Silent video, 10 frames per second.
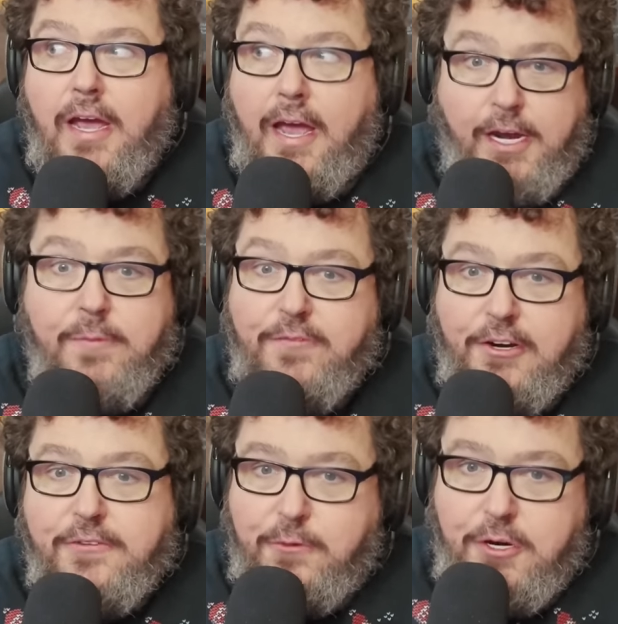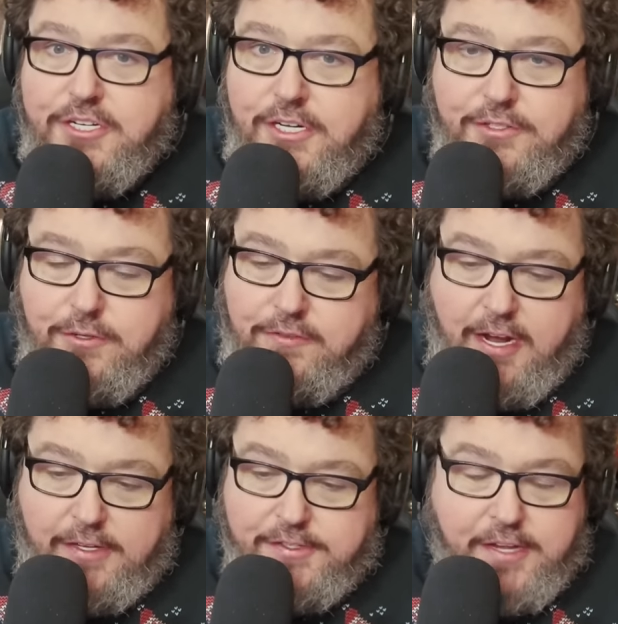And I'm very fortunate to have
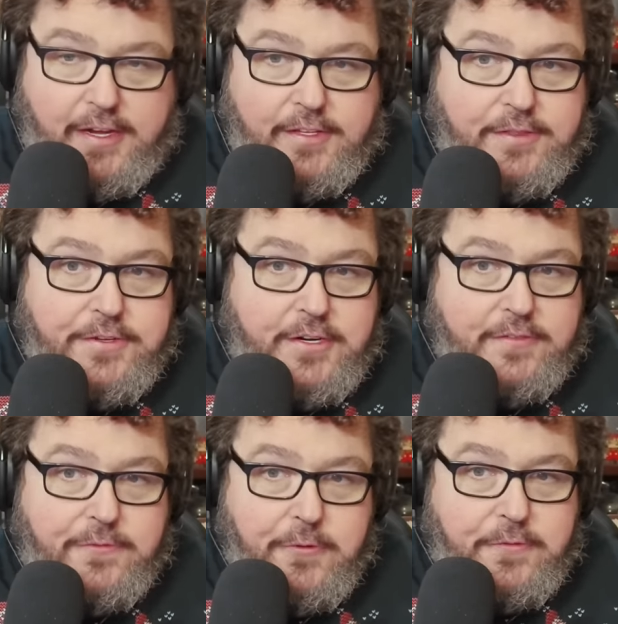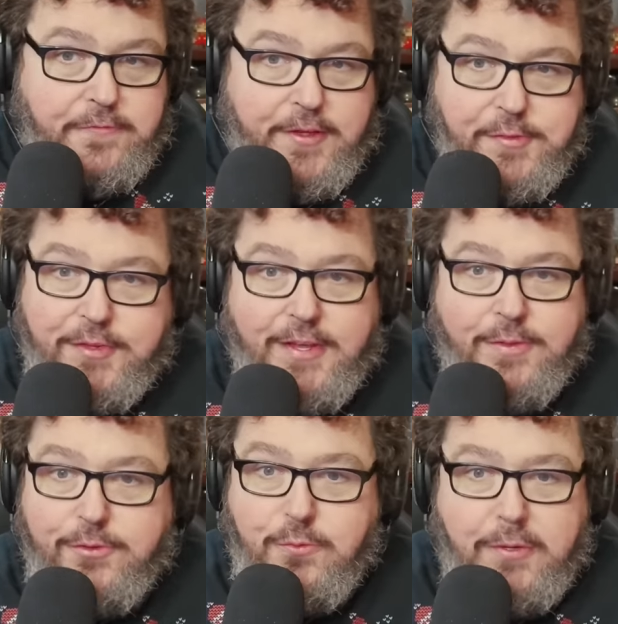got second, third, fourth, fifth,
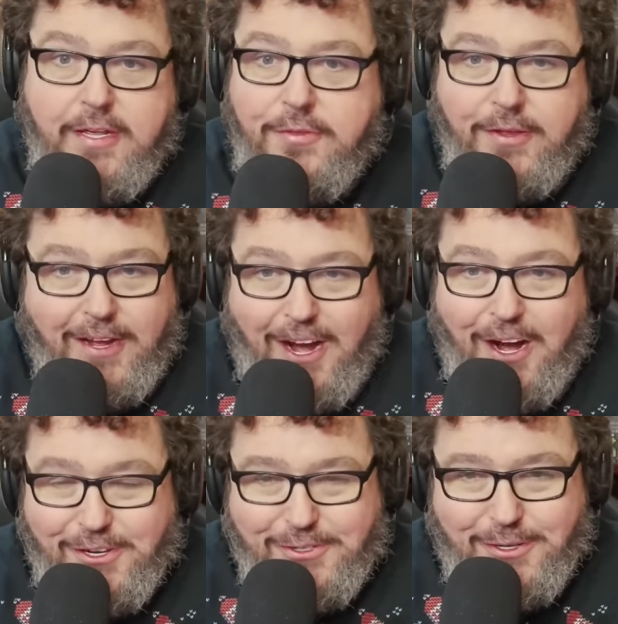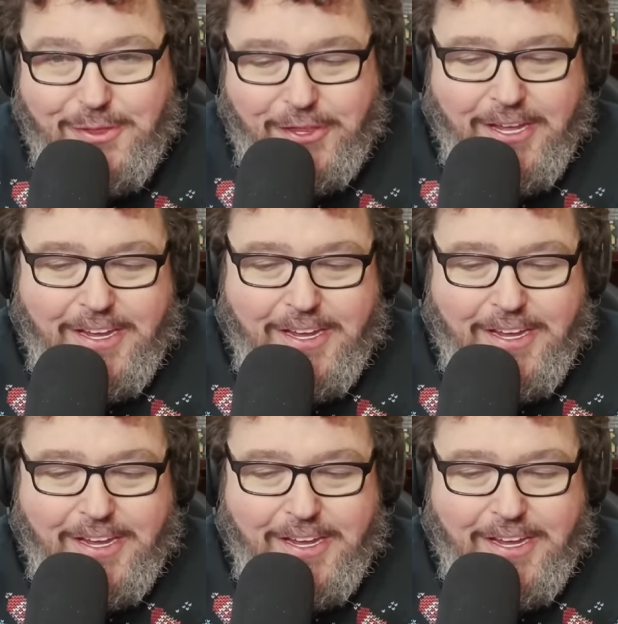tenth, twentieth, hundredth